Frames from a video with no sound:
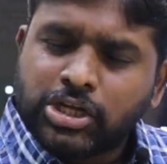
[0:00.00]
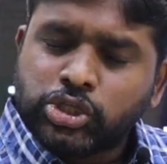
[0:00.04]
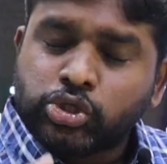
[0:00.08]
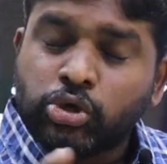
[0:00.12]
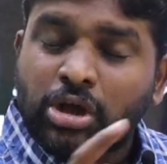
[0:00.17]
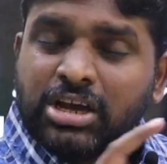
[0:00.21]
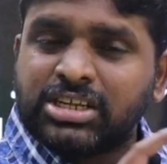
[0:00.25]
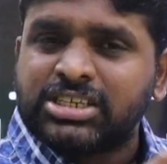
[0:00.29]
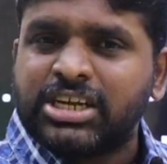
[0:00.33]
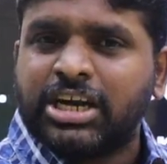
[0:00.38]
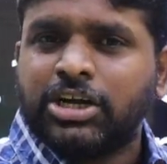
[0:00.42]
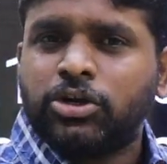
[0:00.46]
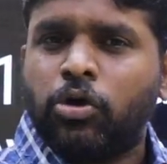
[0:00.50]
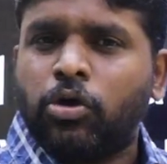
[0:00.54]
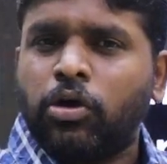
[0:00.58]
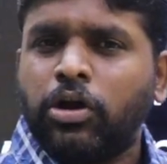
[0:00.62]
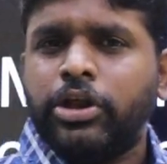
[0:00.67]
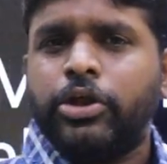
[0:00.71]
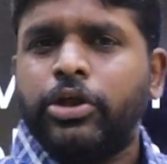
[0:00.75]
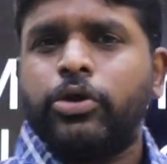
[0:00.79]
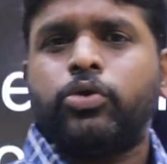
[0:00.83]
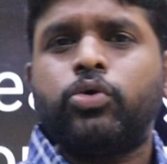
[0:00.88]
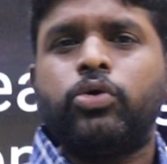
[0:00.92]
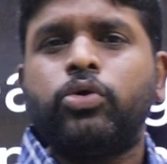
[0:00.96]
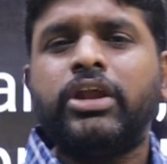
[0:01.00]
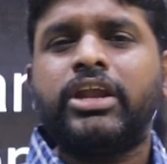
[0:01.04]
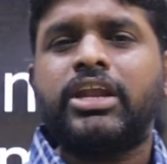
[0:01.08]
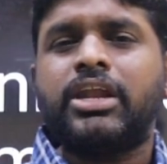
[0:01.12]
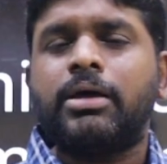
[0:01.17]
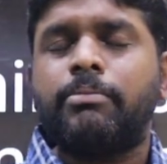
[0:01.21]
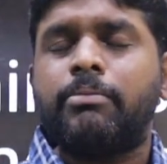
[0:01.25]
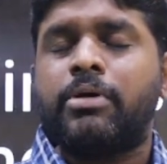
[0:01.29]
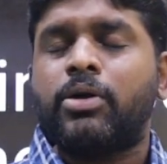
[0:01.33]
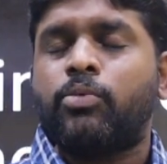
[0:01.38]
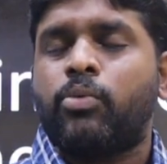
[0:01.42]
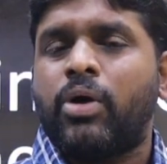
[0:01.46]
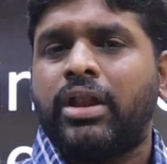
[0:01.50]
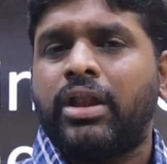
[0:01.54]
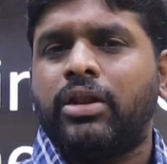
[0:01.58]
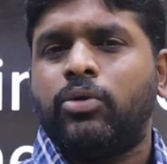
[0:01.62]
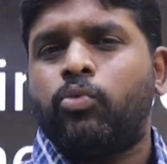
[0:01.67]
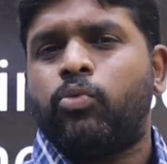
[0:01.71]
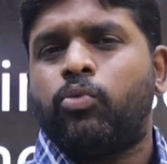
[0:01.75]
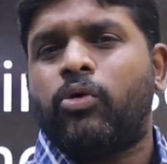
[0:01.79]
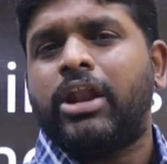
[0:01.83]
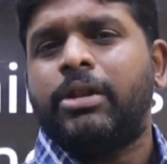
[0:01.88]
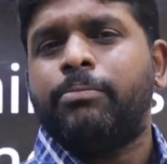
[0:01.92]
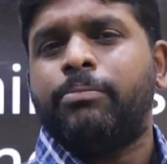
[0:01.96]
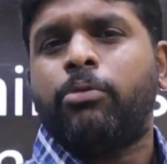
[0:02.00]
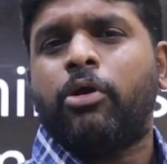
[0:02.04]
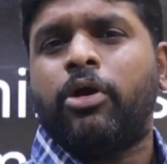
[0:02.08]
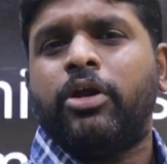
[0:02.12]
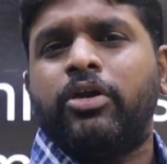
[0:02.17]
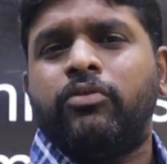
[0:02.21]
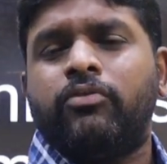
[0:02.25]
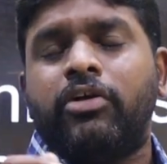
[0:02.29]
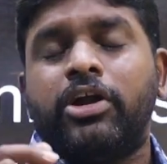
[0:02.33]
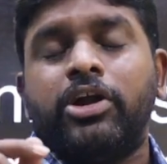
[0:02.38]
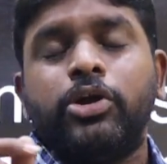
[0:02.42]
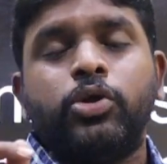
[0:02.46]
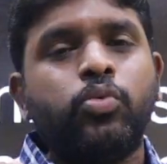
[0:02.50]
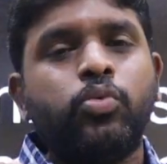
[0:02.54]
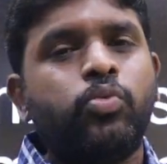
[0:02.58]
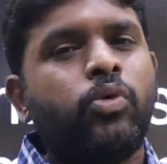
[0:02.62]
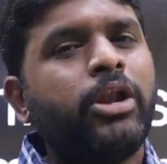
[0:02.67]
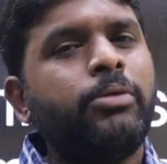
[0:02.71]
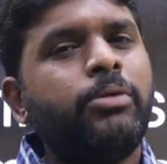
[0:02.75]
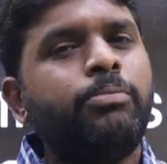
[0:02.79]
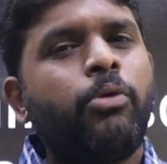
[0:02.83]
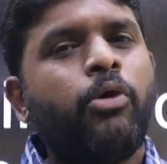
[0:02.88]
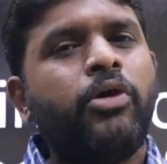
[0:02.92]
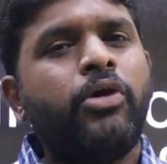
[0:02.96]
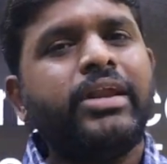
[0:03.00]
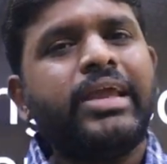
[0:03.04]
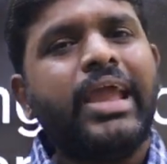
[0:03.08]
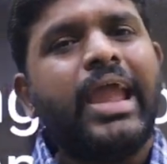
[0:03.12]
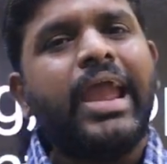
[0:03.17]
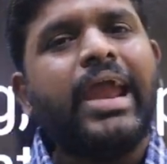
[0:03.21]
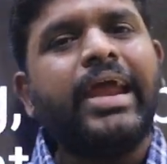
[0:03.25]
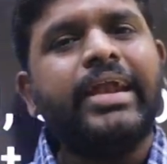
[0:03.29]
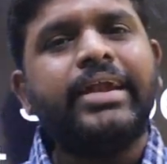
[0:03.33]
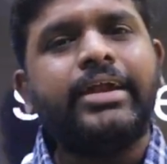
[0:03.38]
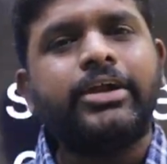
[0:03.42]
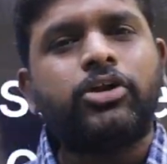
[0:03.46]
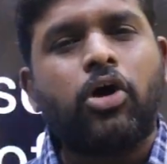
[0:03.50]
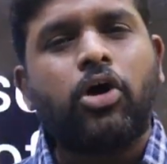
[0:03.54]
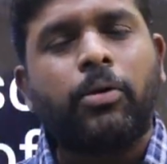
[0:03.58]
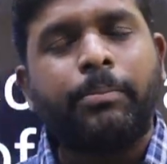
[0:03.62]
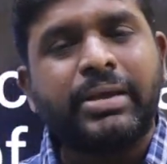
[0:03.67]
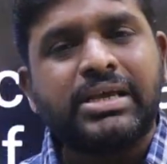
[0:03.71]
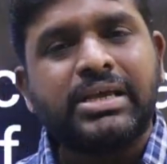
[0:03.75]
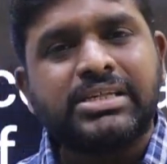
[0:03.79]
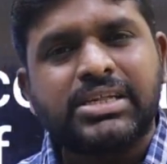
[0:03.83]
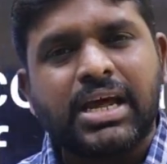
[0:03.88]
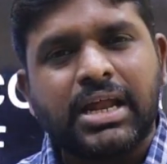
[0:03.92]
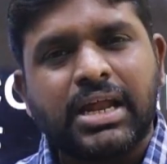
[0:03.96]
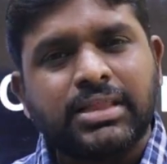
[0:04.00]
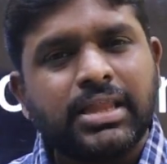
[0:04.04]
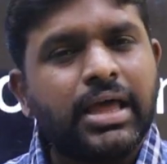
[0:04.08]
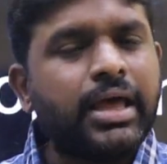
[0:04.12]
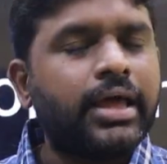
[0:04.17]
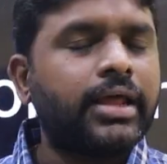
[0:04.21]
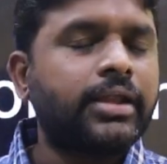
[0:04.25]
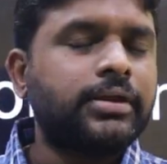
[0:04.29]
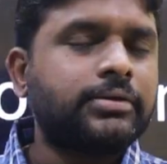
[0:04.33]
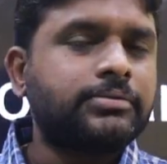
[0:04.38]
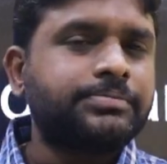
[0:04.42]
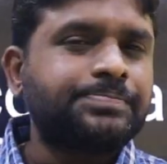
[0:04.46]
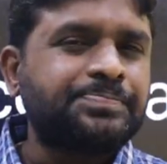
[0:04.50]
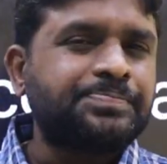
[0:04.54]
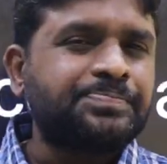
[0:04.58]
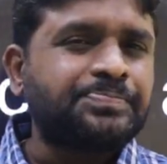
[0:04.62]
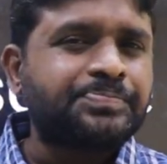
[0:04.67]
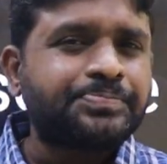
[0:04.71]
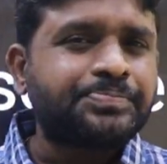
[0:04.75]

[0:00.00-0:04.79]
So as I told you, unit number 1, 1.1 to 1.8 topics are there,